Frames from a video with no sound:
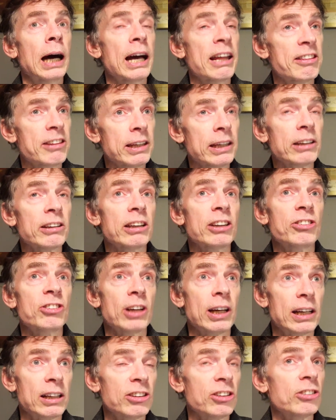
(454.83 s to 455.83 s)
I think the
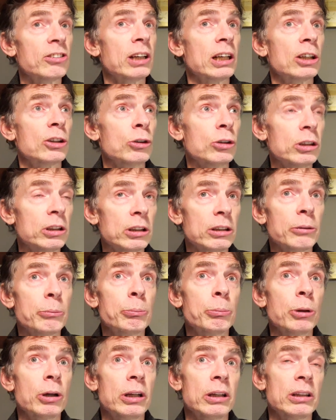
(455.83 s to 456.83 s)
chances are good,
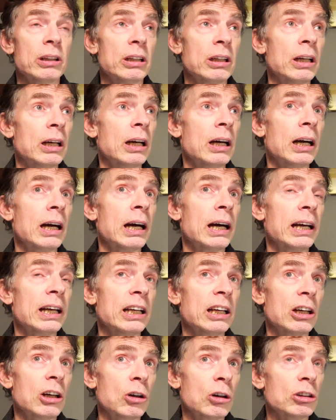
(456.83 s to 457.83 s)
but I
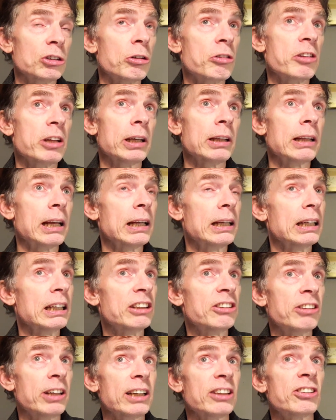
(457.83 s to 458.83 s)
also think that
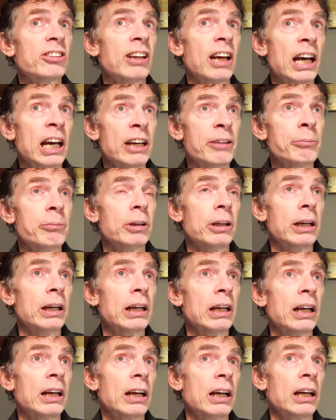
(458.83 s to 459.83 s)
it takes time.
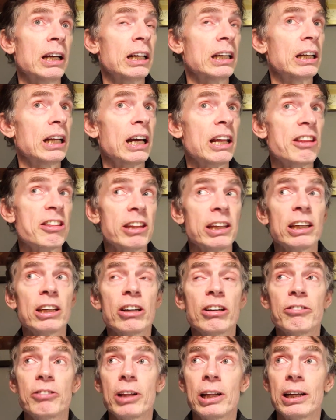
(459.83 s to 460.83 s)
And I think
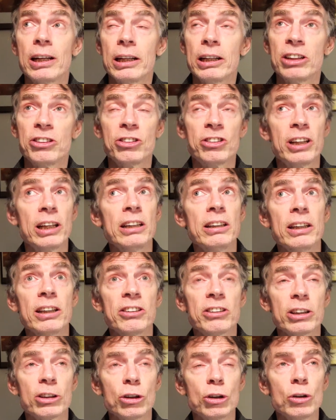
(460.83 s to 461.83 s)
of that as 10
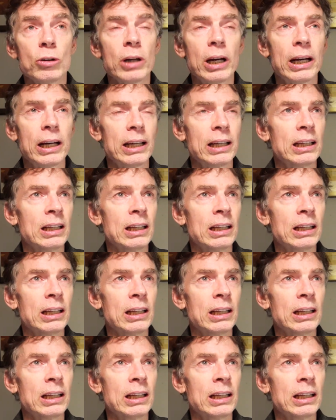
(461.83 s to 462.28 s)
years ago,